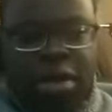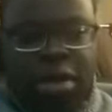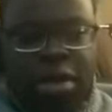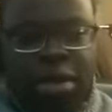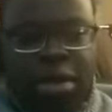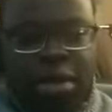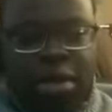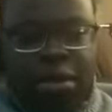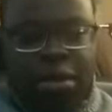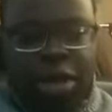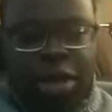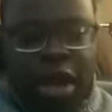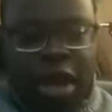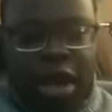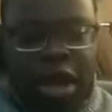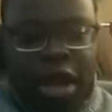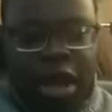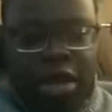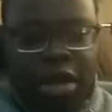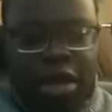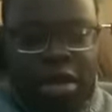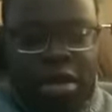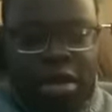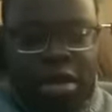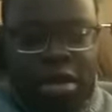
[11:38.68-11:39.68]
made me
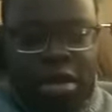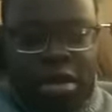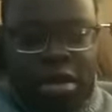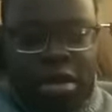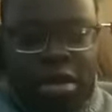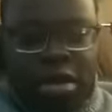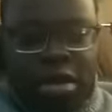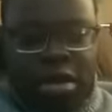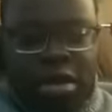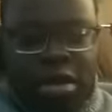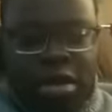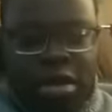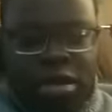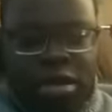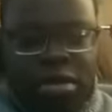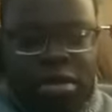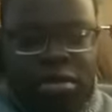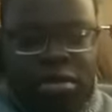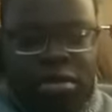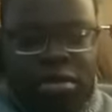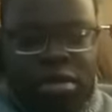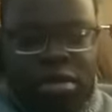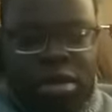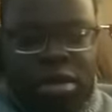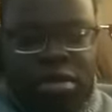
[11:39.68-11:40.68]
act
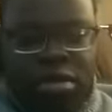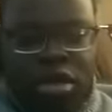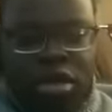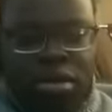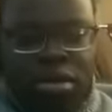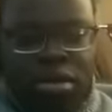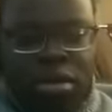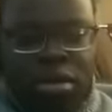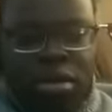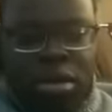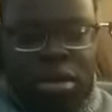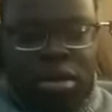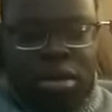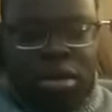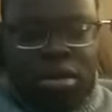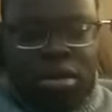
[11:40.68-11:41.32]
more.